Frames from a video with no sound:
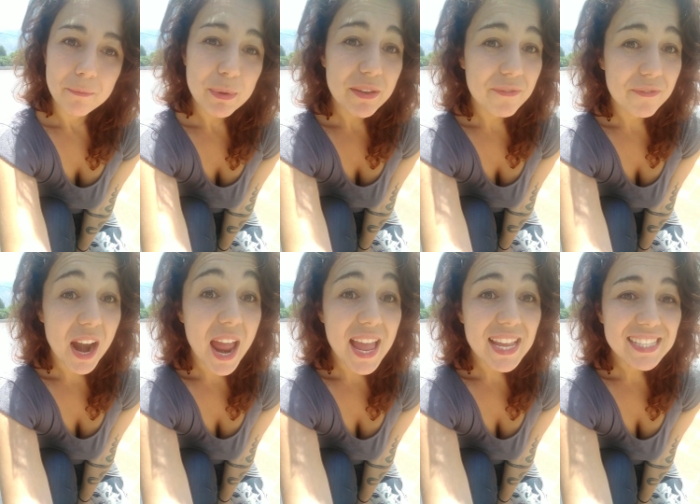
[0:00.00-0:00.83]
be
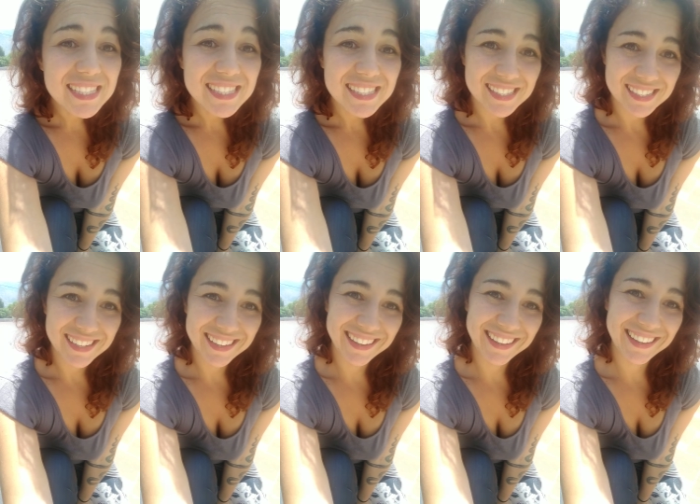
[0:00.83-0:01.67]
friends,
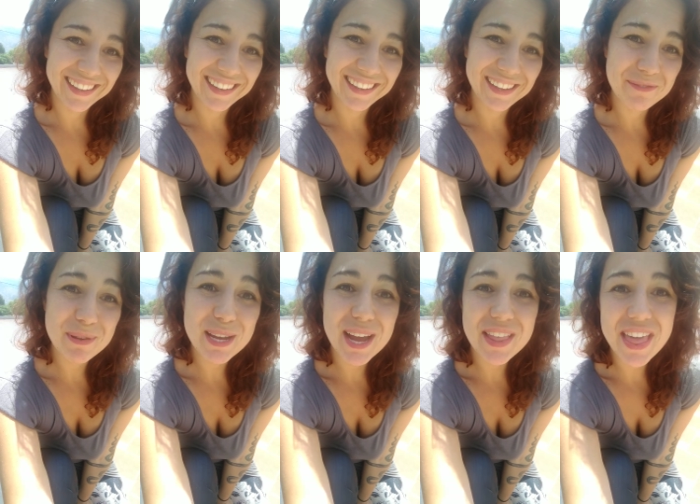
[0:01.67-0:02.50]

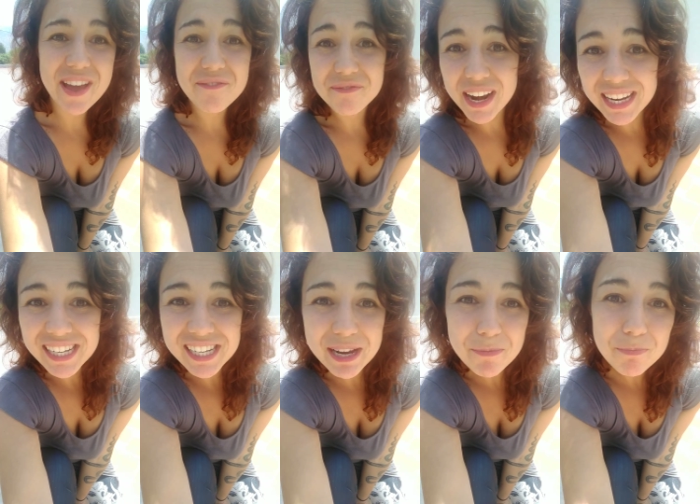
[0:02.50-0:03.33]
be on that
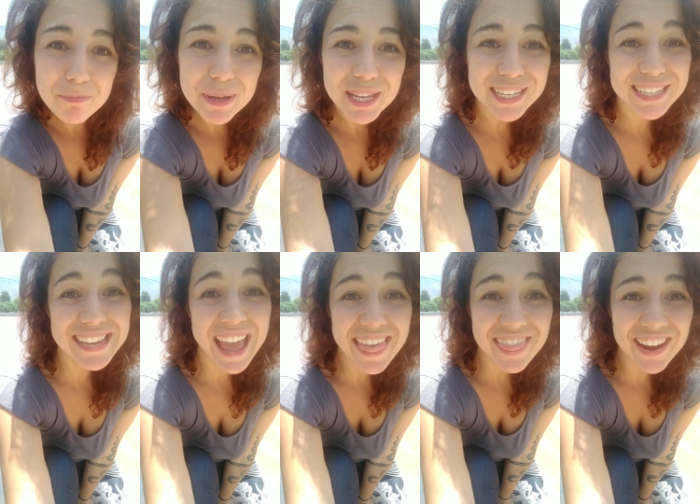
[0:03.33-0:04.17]
friendship
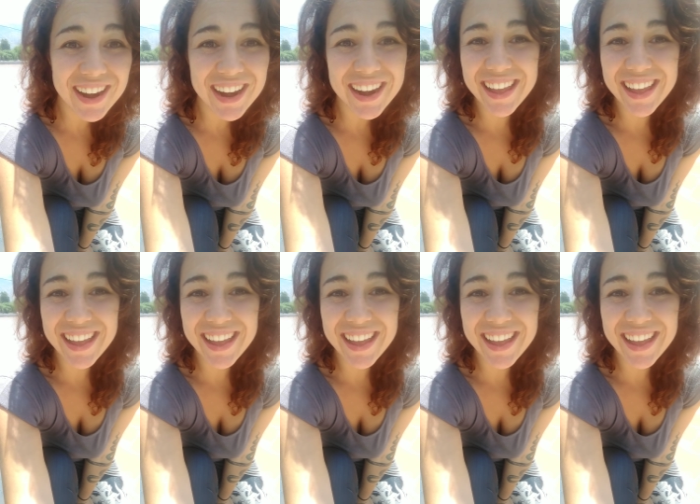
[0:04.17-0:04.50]
together.